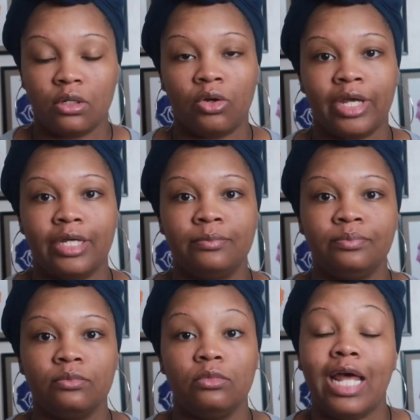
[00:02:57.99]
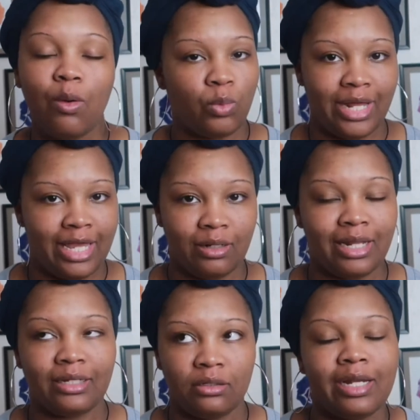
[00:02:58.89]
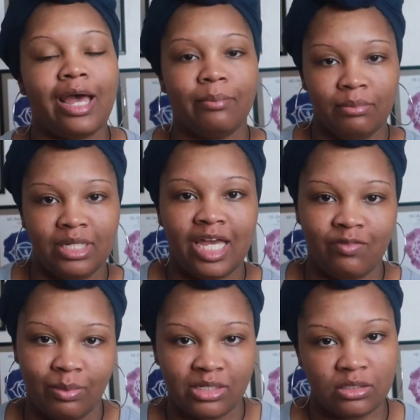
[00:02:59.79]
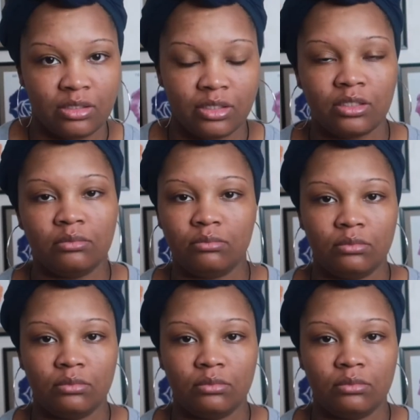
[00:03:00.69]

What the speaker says: Okay, not when I had, like, not me having my son,